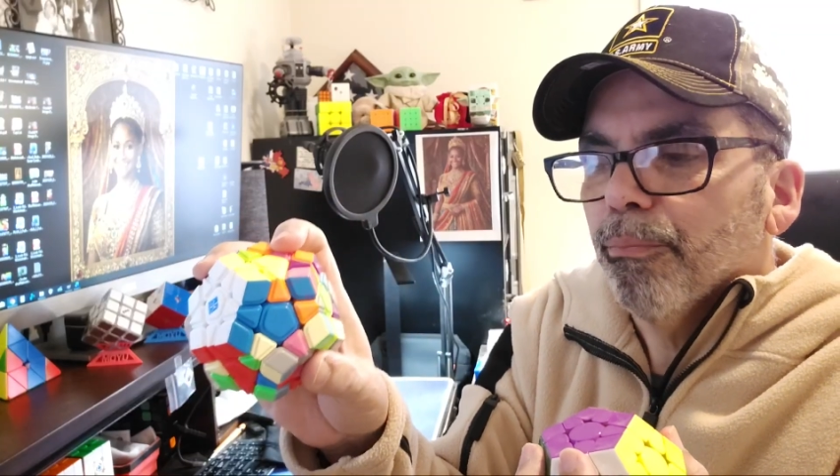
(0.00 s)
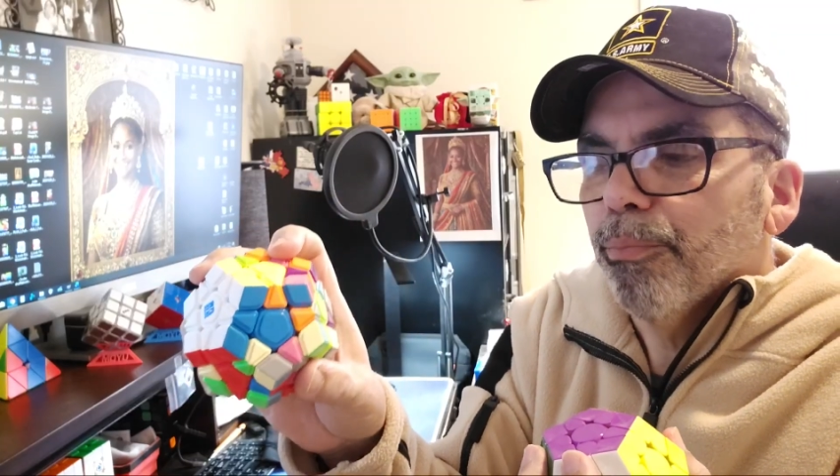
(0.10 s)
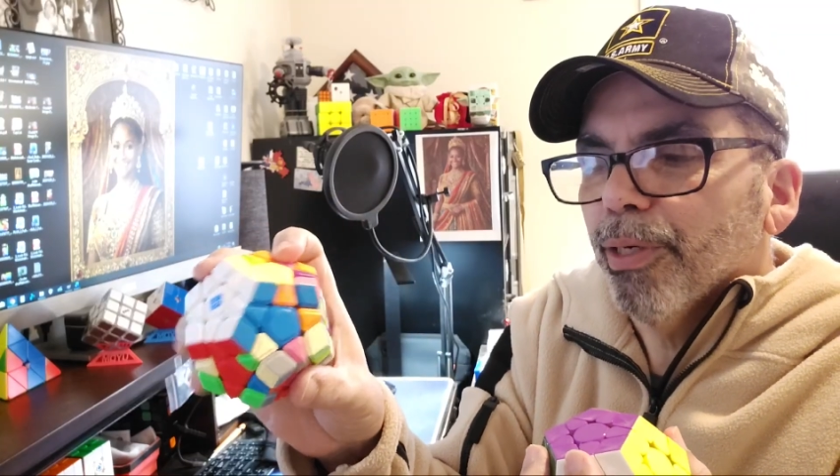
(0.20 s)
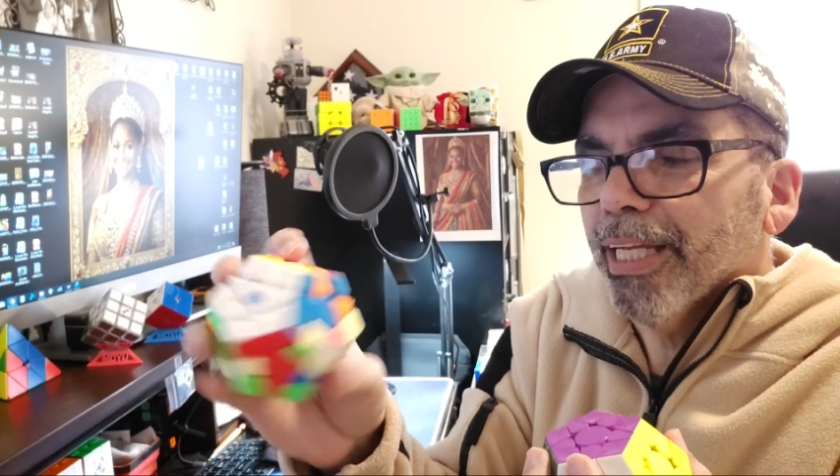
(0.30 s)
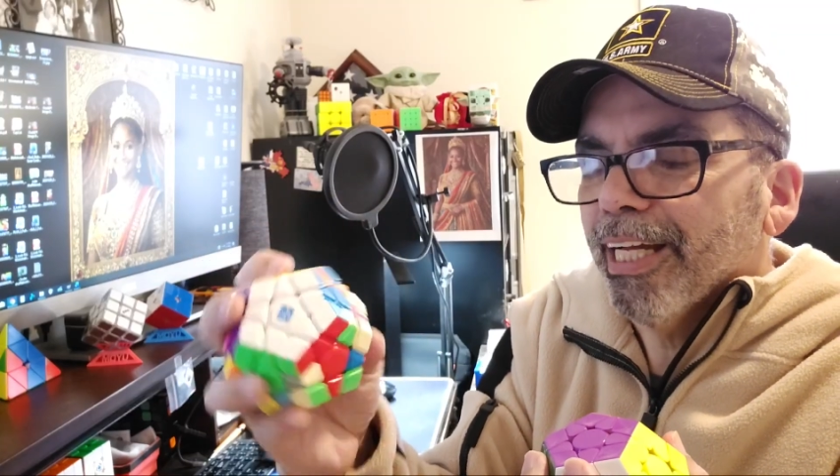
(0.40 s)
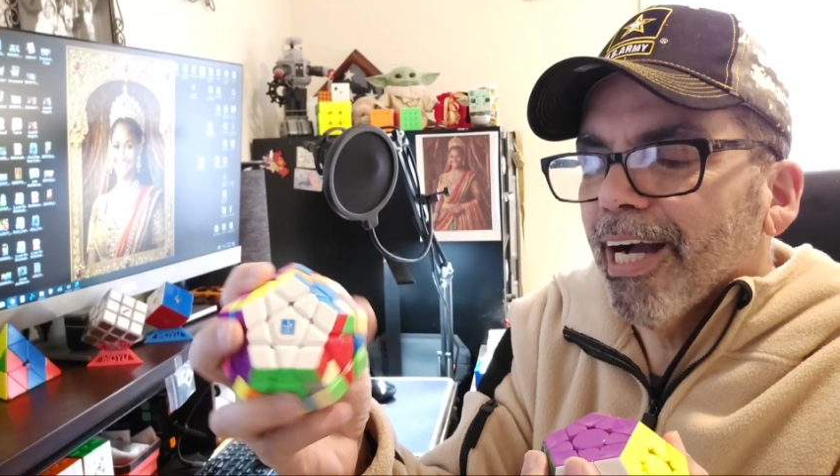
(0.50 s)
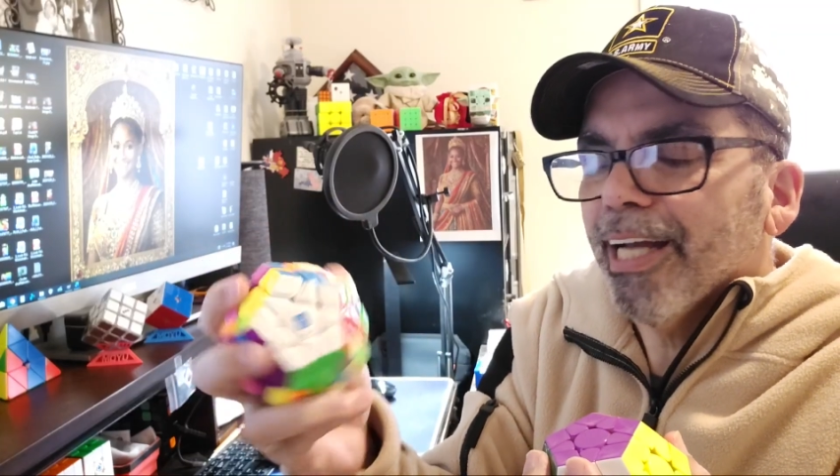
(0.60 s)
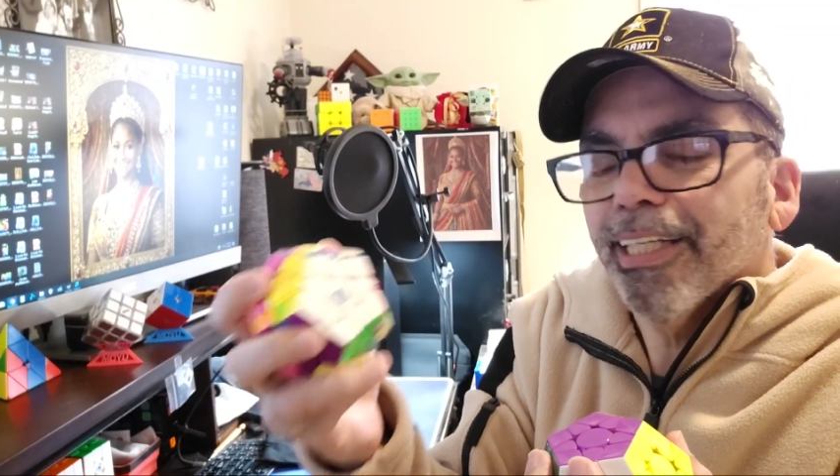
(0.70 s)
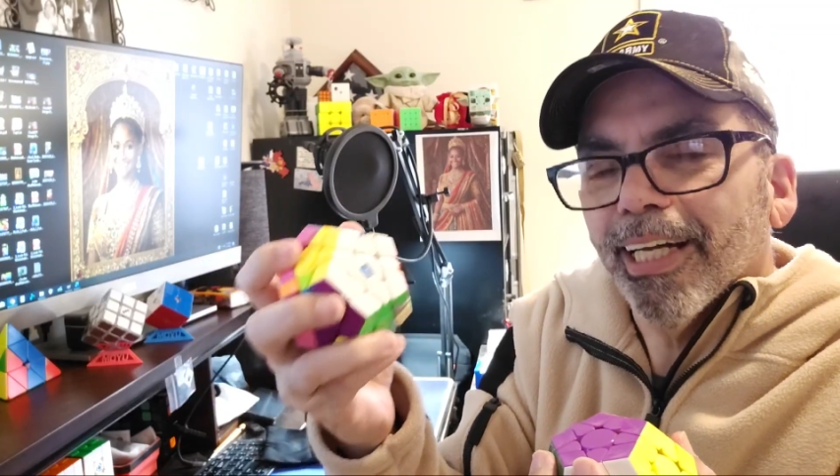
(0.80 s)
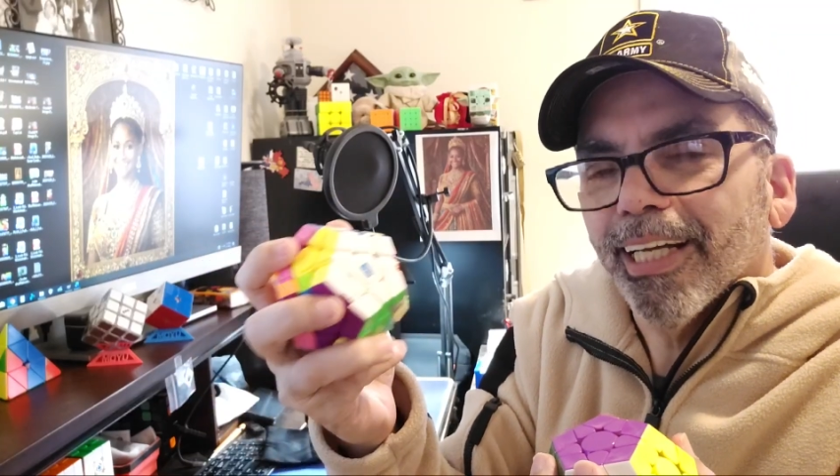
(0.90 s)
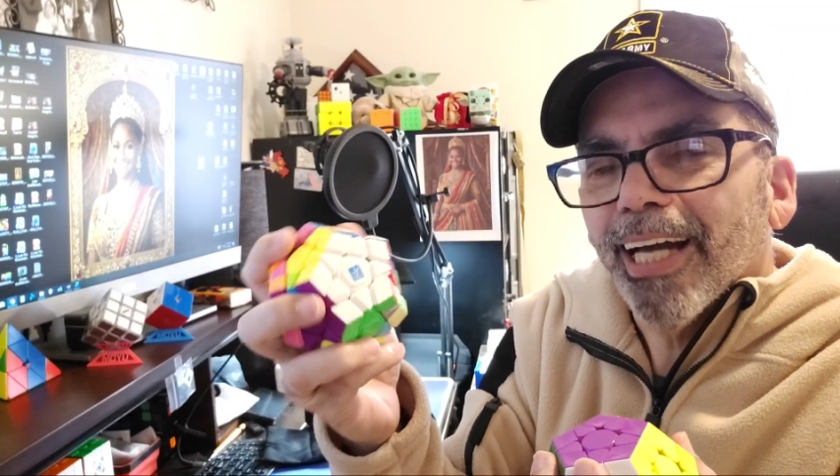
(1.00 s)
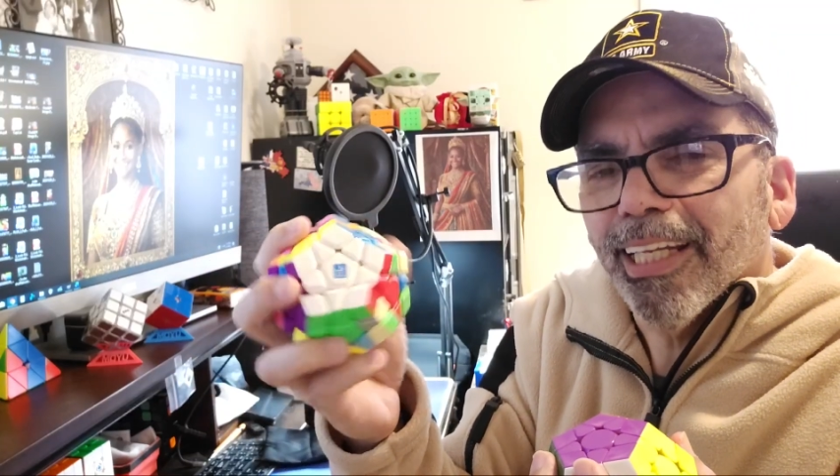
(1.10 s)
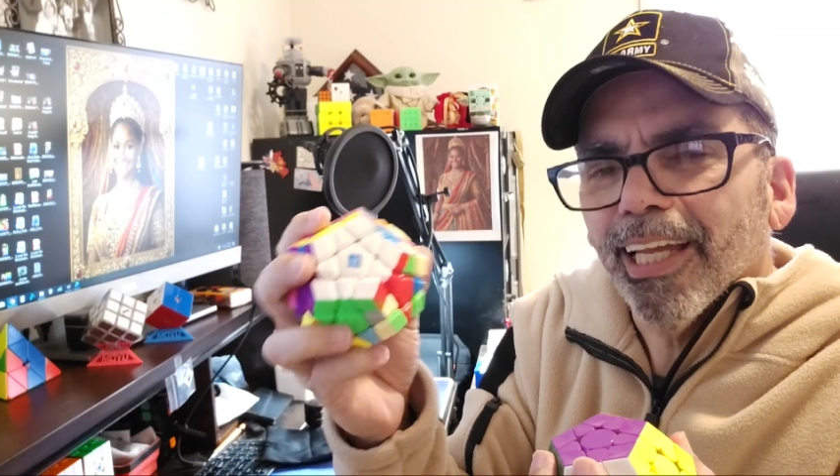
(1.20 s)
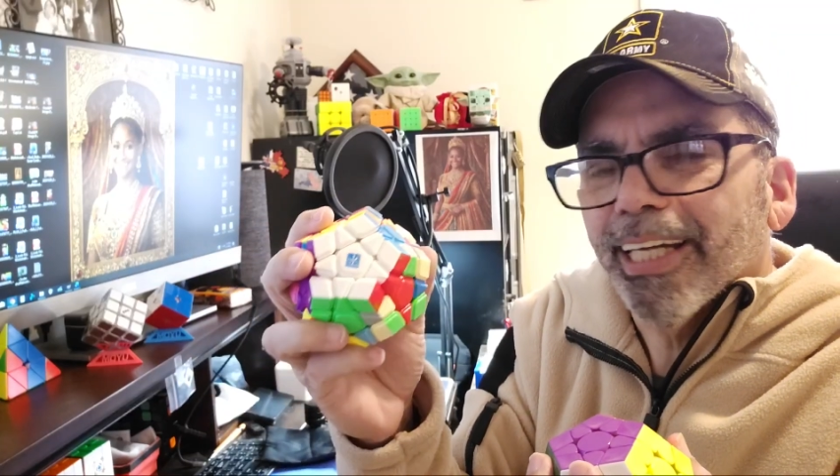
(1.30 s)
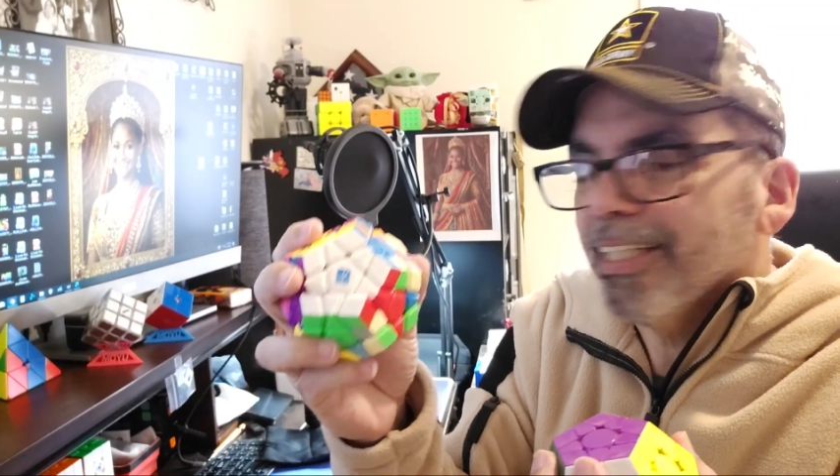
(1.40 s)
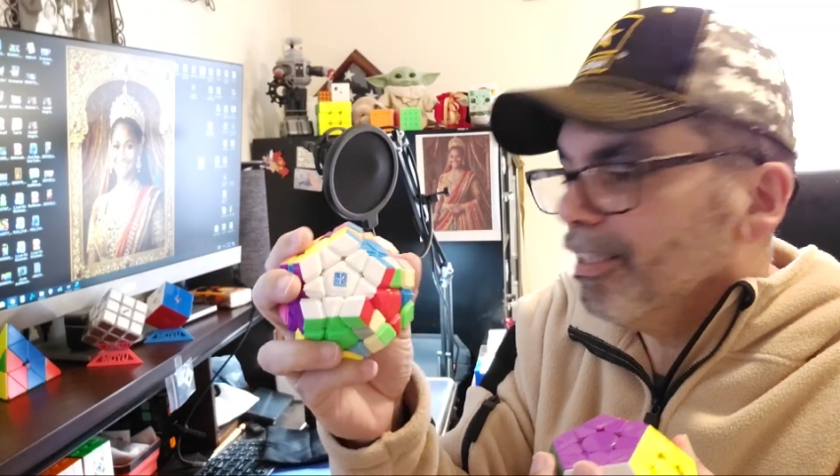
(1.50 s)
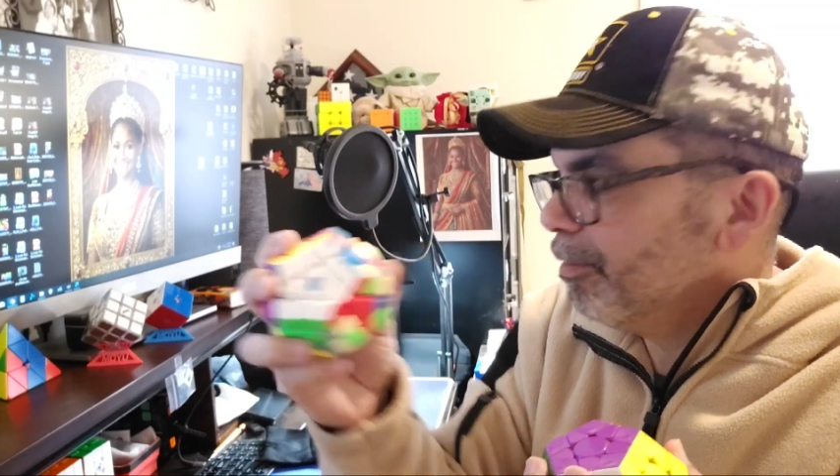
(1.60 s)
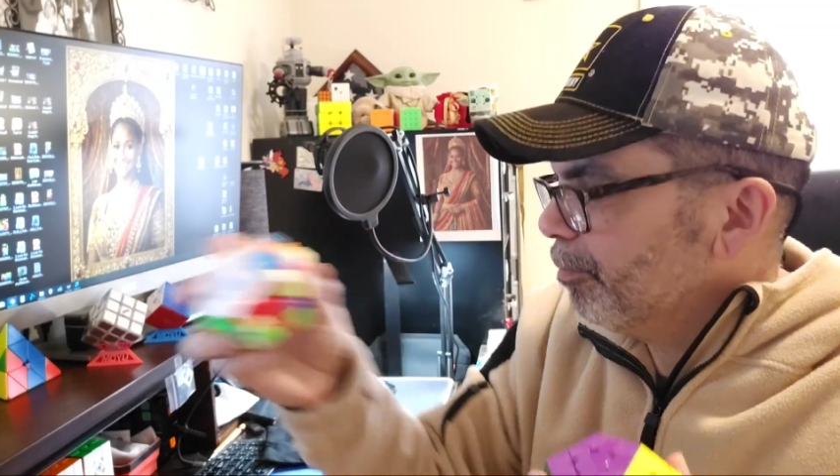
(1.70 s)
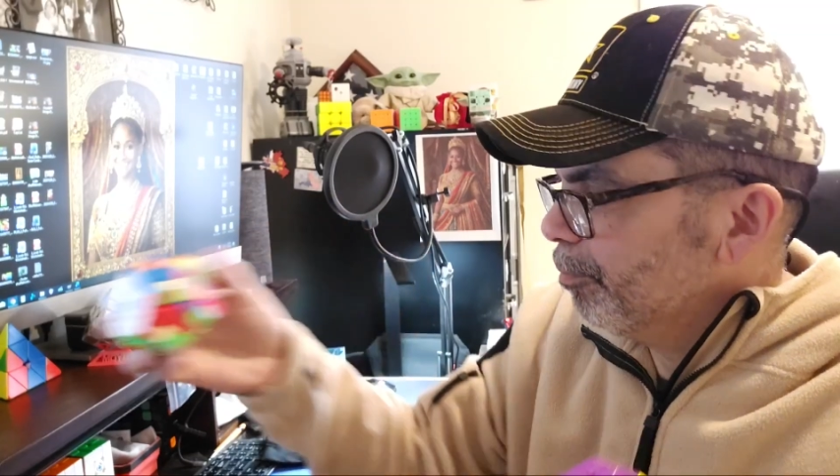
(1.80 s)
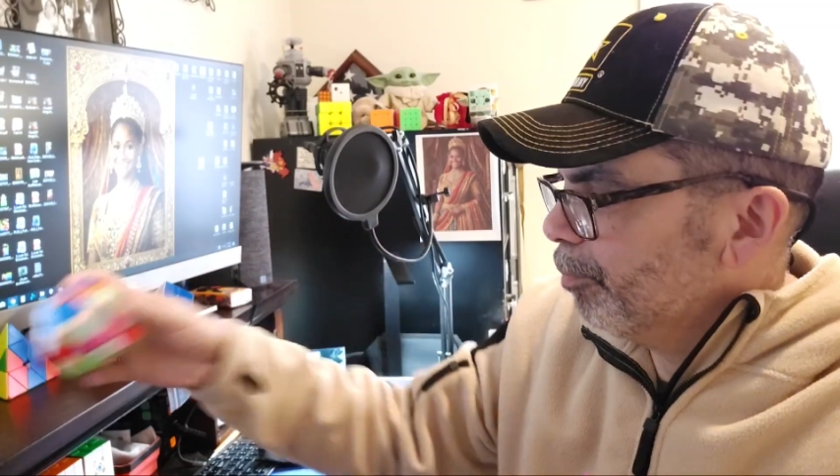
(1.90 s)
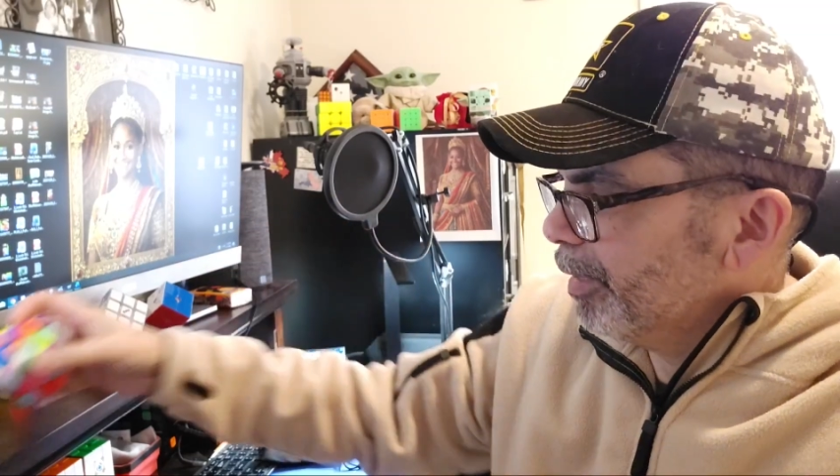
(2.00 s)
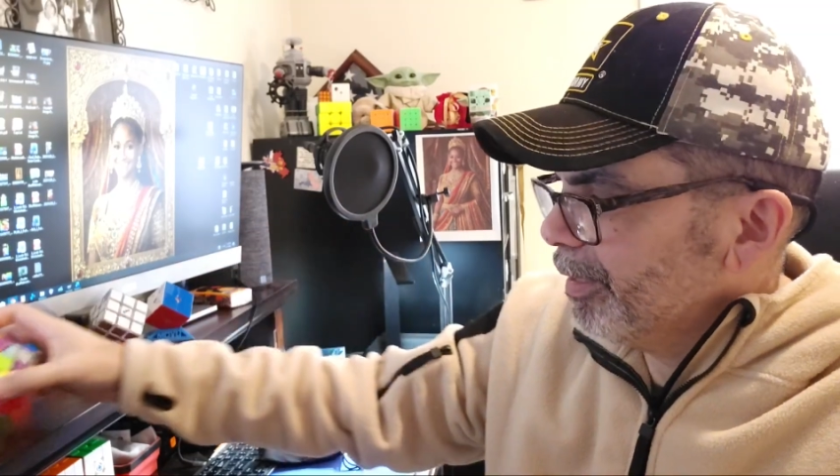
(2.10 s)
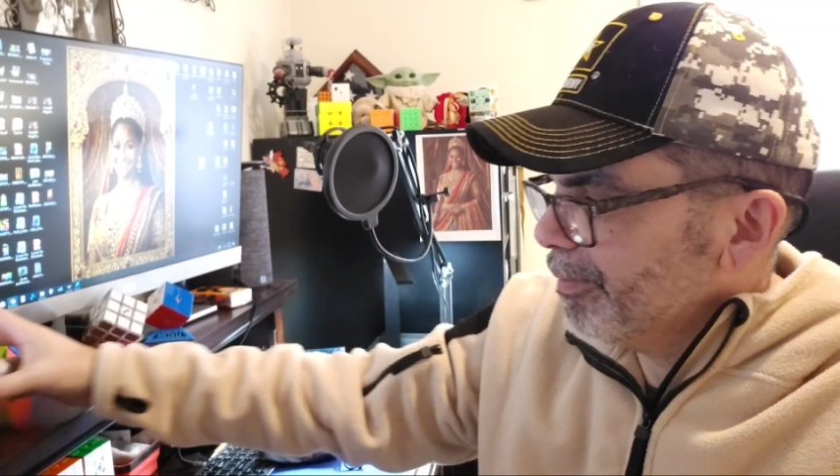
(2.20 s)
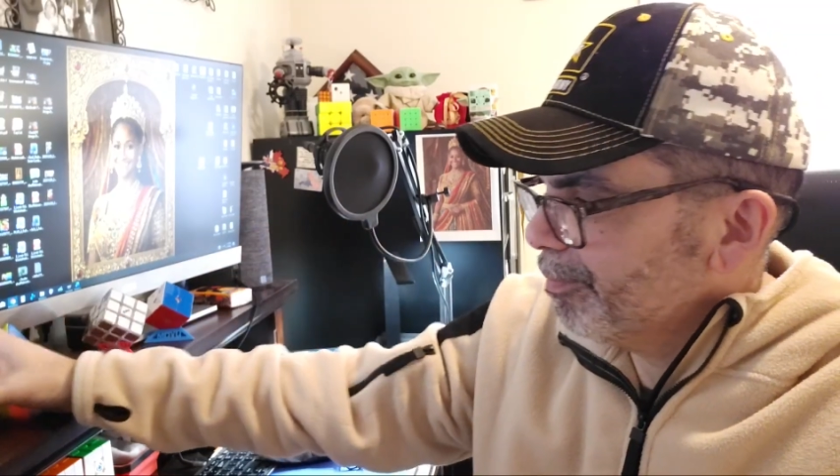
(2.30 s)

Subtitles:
But I got it. I kind of like it, but